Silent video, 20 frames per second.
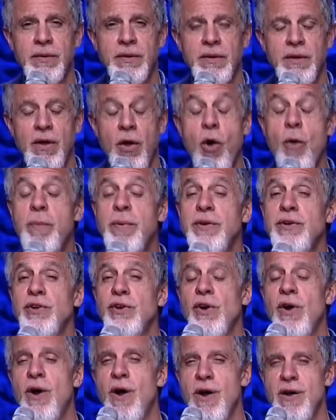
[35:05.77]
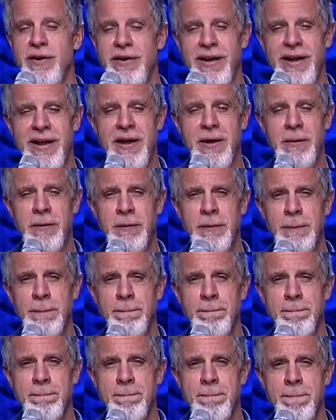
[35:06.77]
Open your heart now.
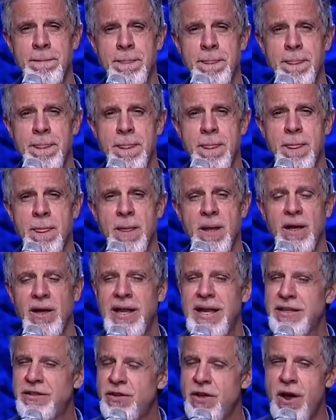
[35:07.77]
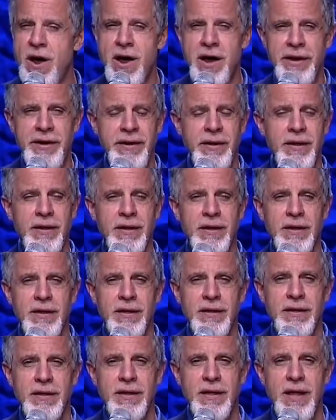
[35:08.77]
Let God
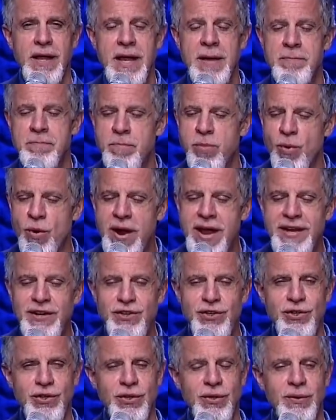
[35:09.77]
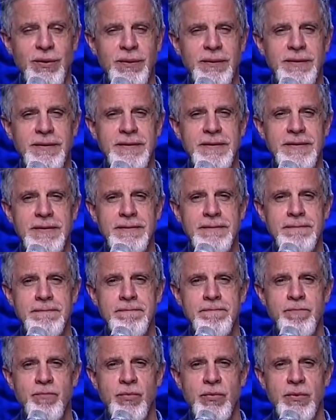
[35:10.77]
embrace you.
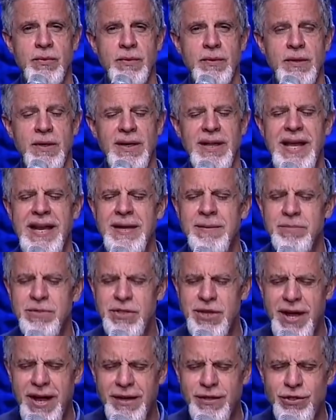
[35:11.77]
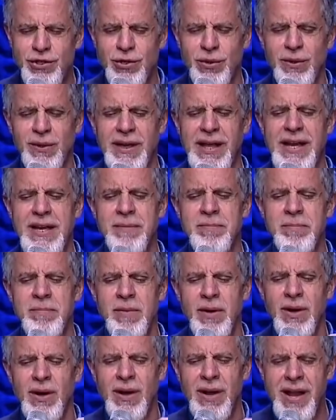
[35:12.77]
Let Him touch you. Let Him
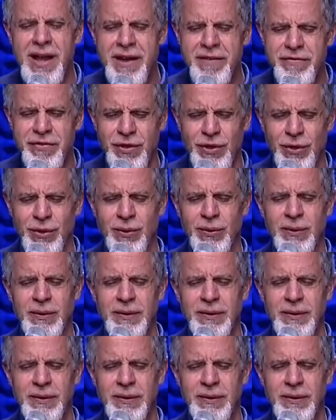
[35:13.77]
love you.